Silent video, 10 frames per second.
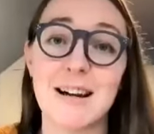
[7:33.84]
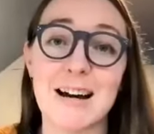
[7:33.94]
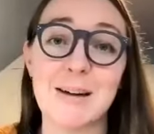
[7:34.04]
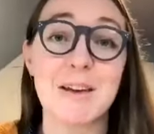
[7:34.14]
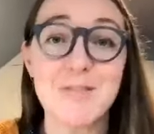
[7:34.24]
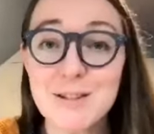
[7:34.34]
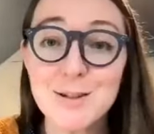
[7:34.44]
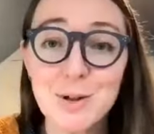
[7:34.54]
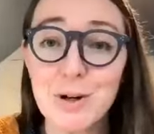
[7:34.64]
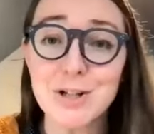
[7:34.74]
Um, and this
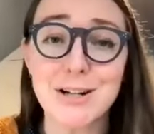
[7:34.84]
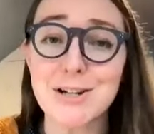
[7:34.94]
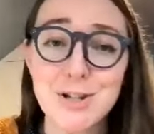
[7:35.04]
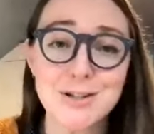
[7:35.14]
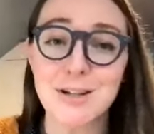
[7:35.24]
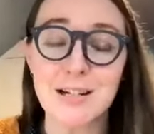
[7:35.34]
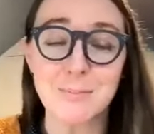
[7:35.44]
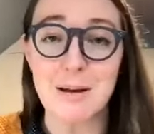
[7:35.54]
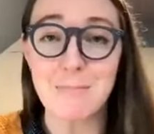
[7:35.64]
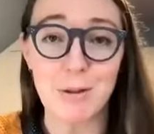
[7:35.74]
is a question I just talked to
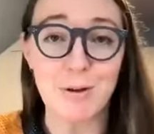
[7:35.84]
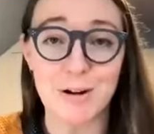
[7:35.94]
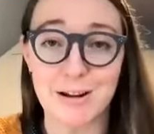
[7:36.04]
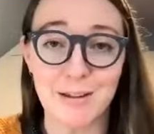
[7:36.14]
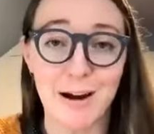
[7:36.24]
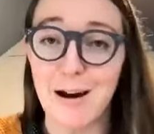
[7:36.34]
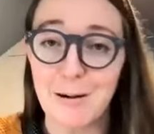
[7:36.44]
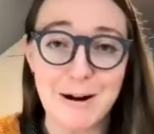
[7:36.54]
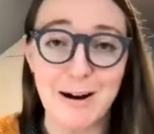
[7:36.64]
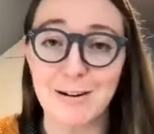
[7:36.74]
my mother in law
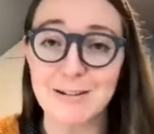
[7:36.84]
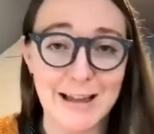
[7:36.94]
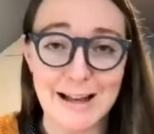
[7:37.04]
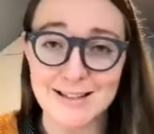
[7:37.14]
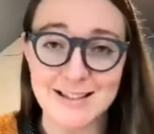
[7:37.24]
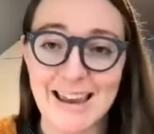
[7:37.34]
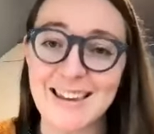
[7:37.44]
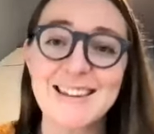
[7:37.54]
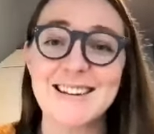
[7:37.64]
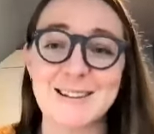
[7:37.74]
about last
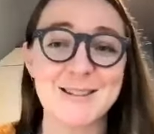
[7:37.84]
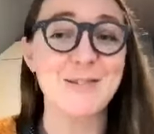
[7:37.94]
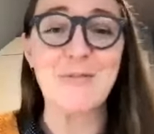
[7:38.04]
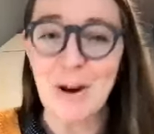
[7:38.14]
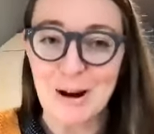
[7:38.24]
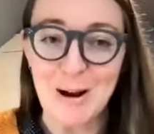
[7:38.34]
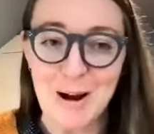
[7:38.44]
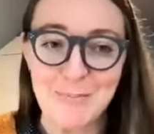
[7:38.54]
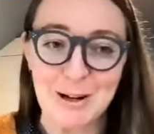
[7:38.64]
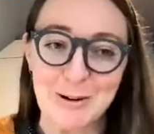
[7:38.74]
night. It's a very
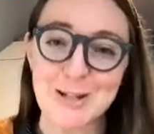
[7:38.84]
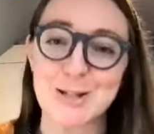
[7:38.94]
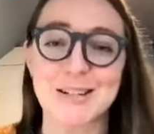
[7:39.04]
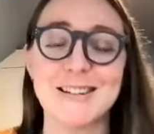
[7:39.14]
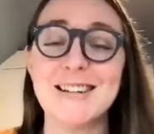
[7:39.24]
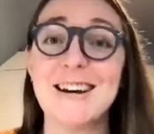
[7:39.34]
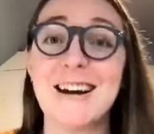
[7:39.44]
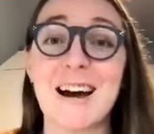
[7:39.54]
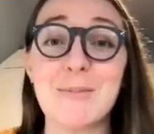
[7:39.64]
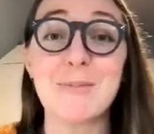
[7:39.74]
common question.
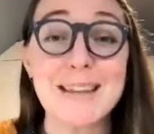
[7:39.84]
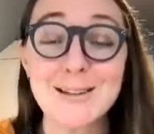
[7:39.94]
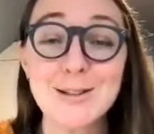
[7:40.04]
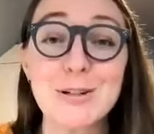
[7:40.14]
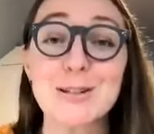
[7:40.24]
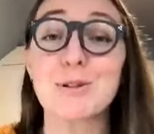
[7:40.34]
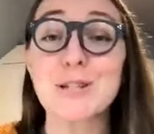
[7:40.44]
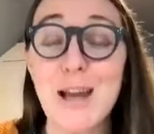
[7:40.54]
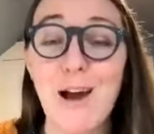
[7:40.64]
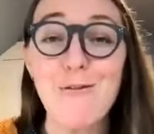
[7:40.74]
Um, the answer is
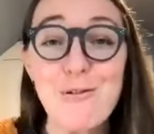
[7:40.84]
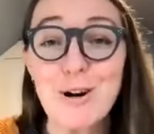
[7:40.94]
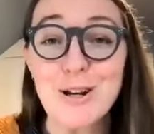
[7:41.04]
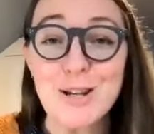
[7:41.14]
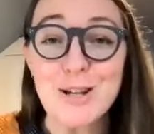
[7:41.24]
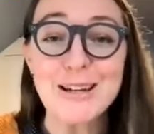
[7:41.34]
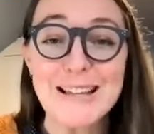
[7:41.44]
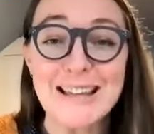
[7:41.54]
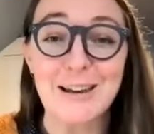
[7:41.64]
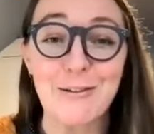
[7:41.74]
whichever one you
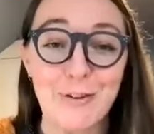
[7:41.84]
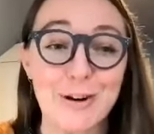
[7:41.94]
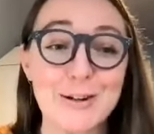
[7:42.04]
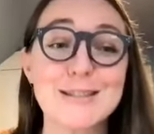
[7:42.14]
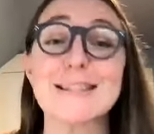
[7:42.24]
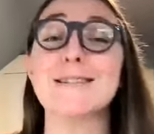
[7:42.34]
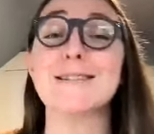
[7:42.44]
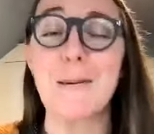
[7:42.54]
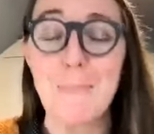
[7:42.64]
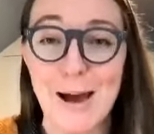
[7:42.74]
can get first is
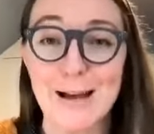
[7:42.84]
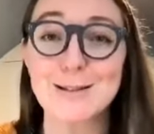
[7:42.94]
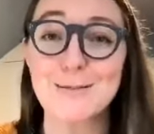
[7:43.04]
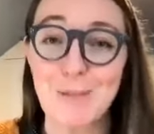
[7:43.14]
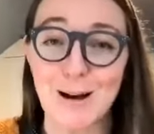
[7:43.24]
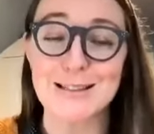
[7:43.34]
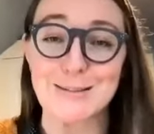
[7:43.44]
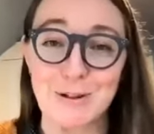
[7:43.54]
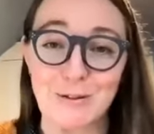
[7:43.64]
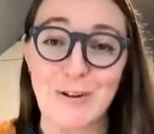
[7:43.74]
the best
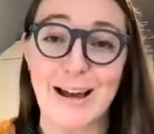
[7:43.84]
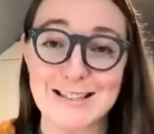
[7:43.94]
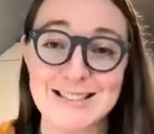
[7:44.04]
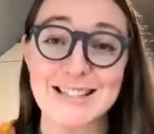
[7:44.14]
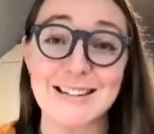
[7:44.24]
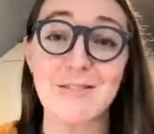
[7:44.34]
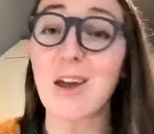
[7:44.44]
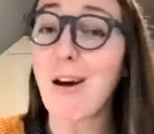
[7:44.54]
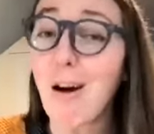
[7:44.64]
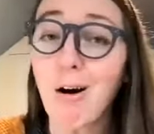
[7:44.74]
possible vaccine.
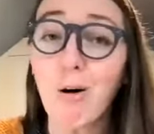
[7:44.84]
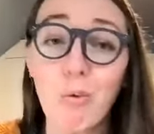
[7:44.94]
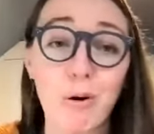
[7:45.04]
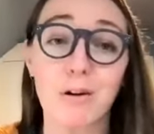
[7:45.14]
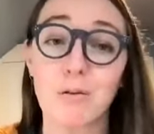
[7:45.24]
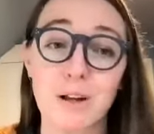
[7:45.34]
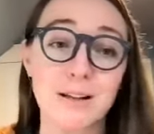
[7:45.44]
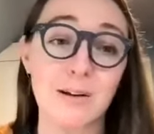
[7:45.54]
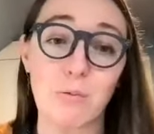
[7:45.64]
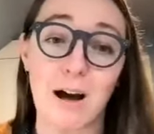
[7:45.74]
They all work
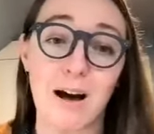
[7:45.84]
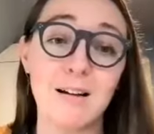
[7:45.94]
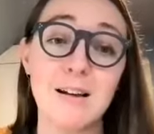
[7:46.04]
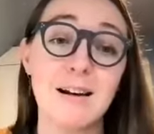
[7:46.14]
really well.